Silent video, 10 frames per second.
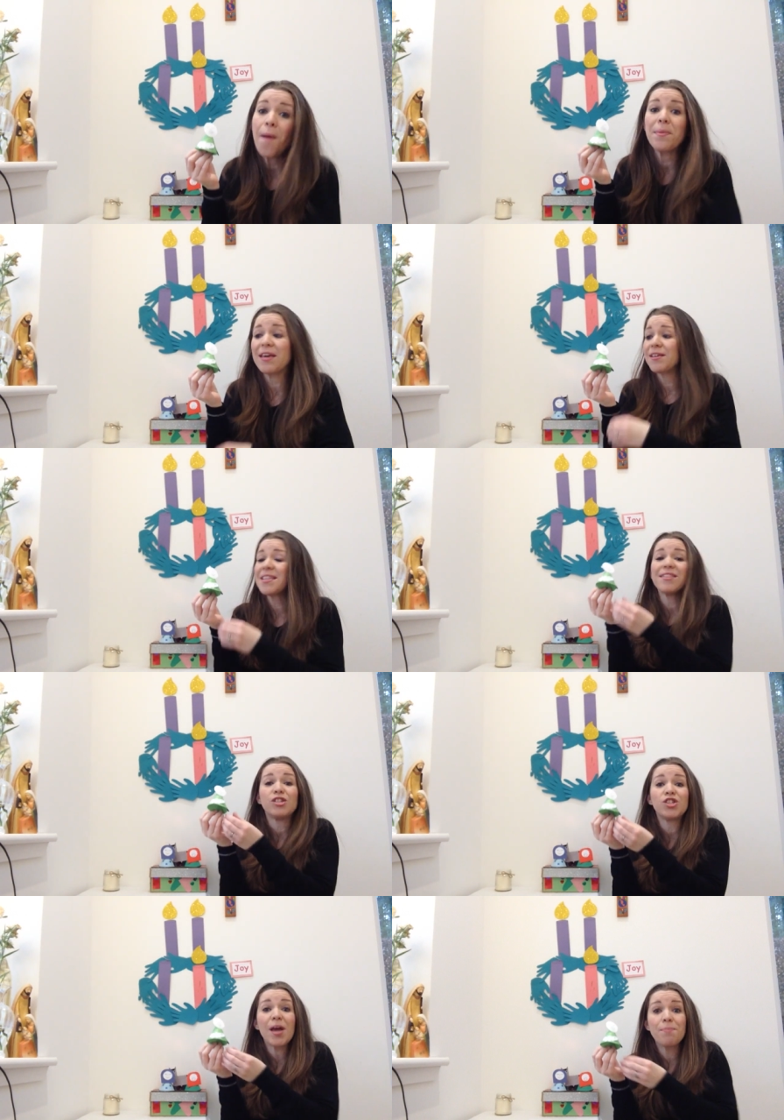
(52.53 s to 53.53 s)
because the
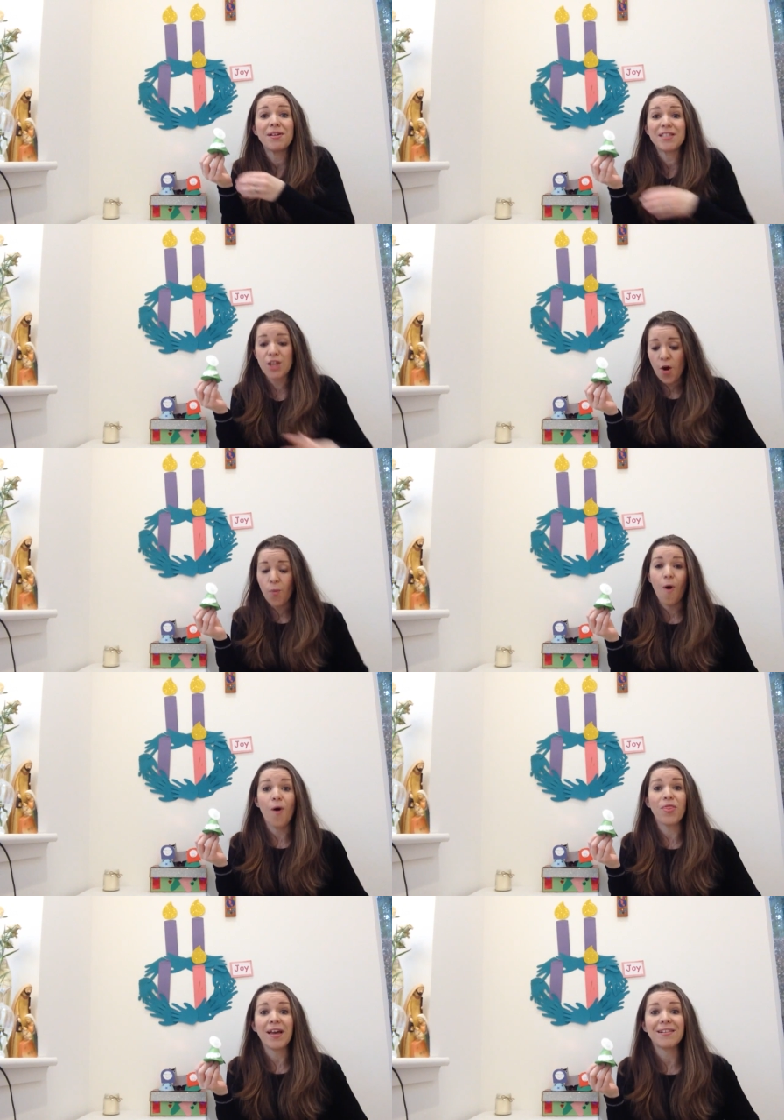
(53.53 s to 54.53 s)
shepherds were
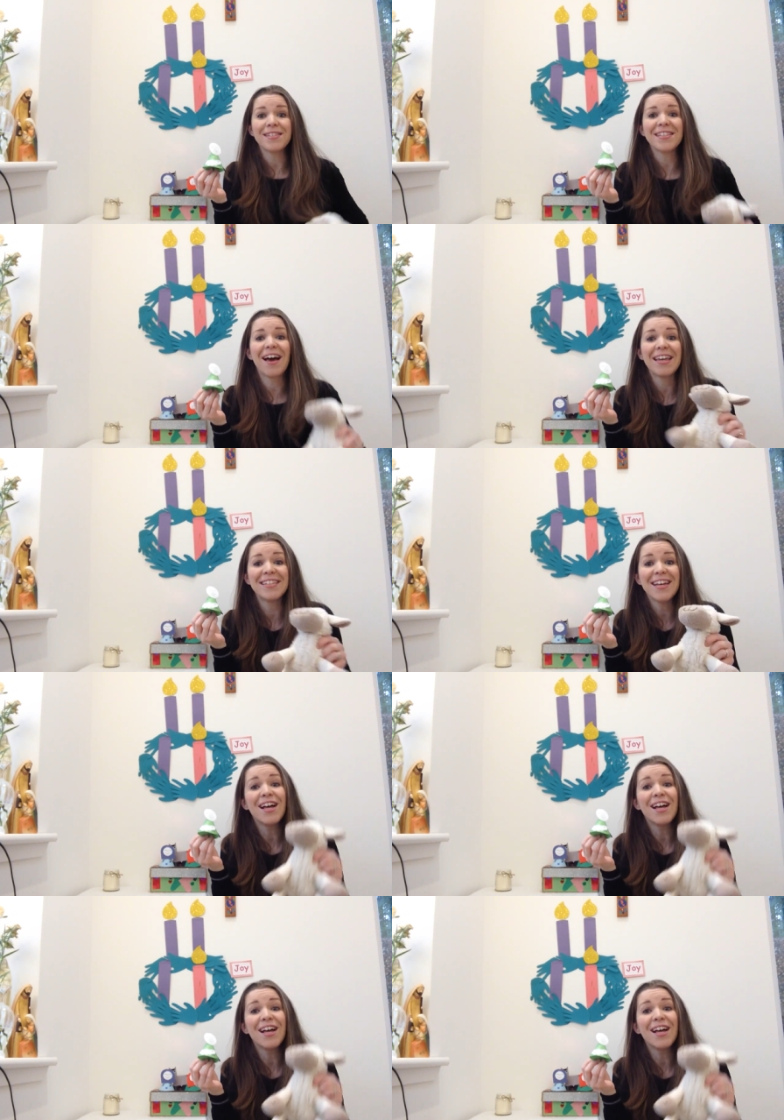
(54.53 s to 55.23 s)
on the hillside